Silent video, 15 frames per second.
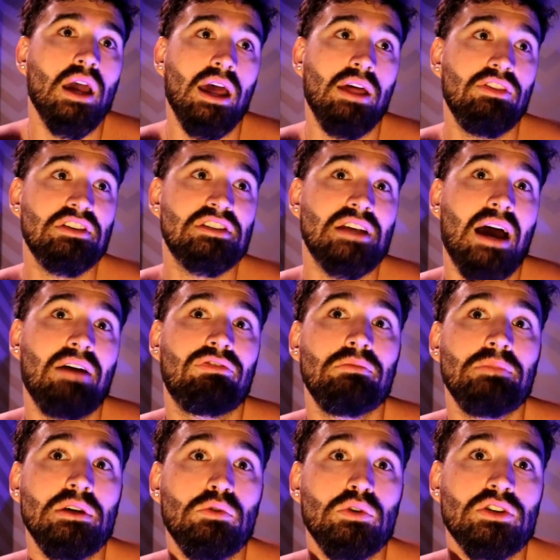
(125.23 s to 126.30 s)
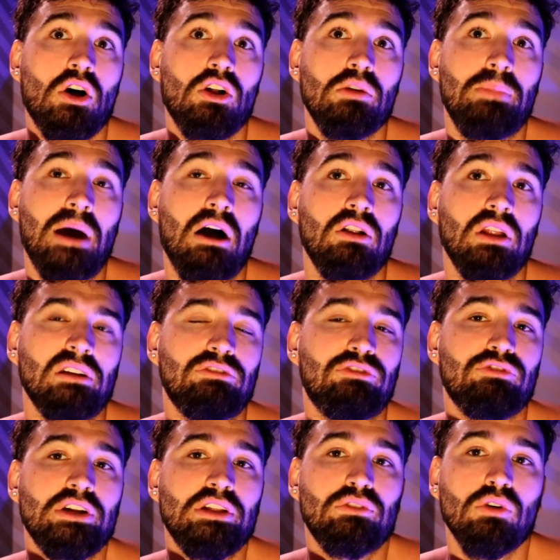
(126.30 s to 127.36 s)
And this time for me was all about like
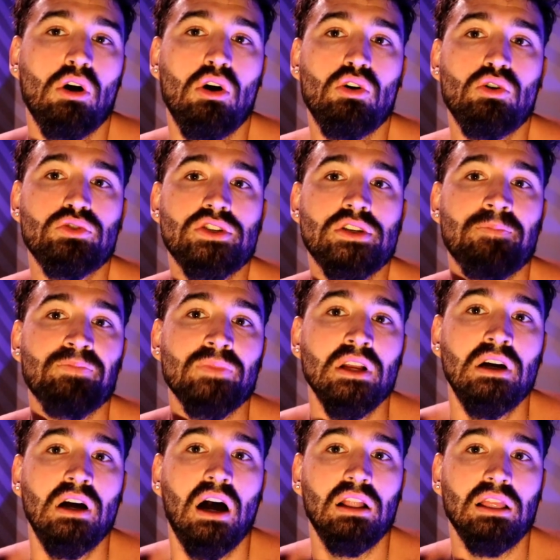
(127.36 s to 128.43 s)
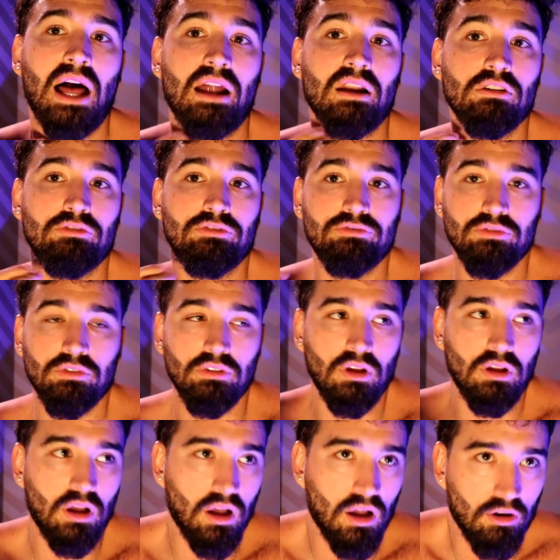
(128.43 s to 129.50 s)
free throws, a lot of
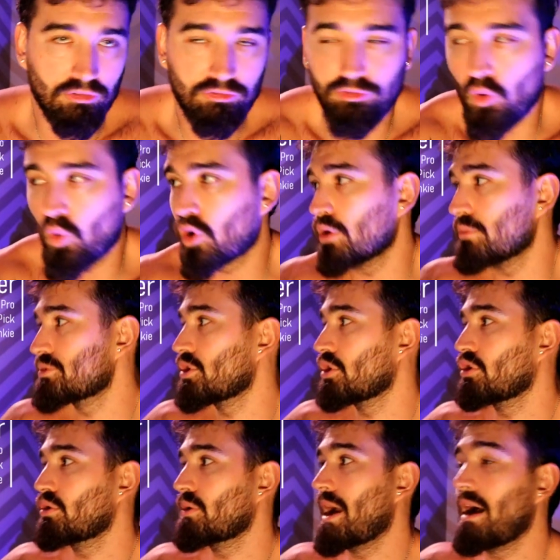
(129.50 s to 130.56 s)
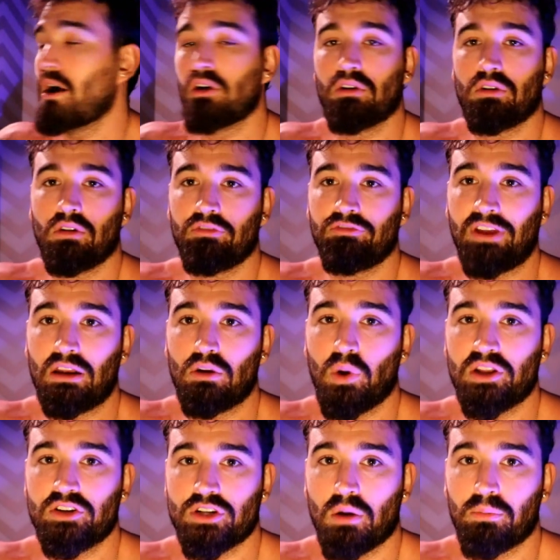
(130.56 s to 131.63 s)
uh, form turnaround,
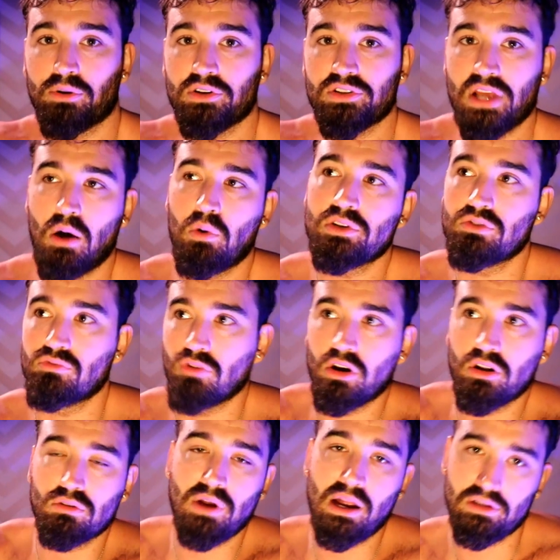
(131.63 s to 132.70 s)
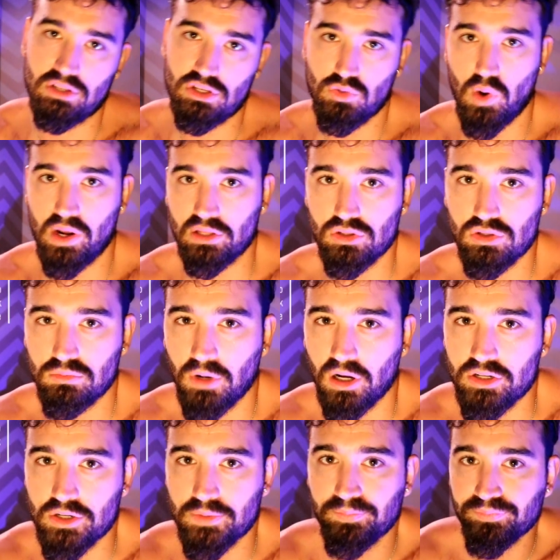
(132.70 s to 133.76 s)
fadeaway jumpers. I wasn't running around and sweating too
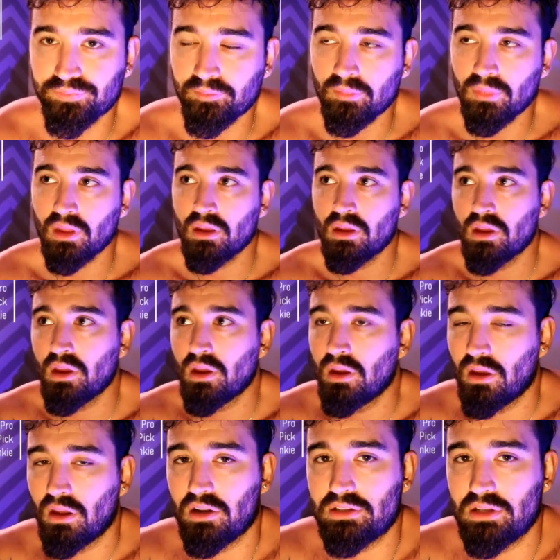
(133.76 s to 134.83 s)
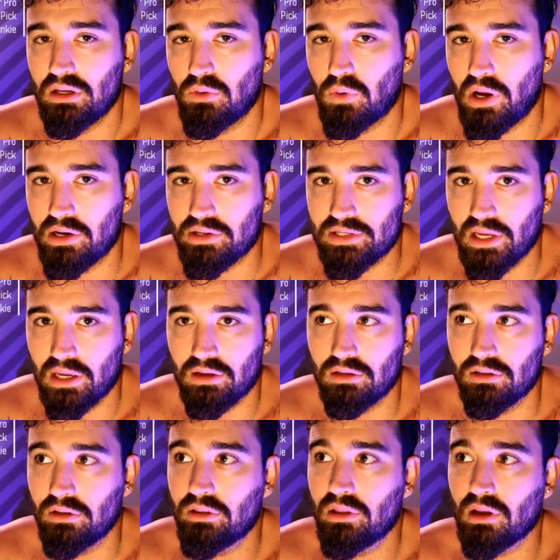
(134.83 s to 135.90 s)
much. And I'll tell you why in a
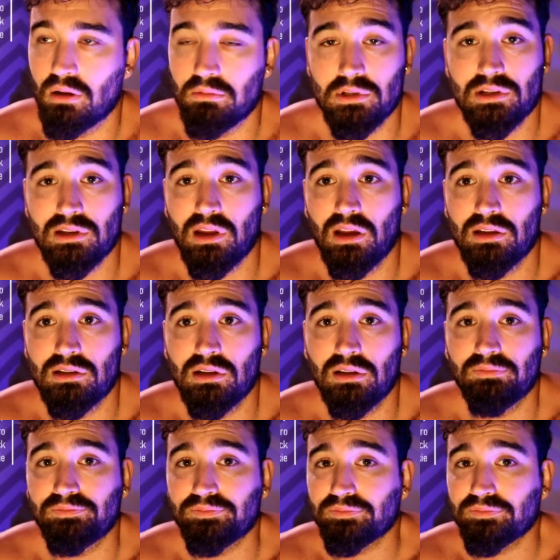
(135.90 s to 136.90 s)
second. You'll think I'm disgusting.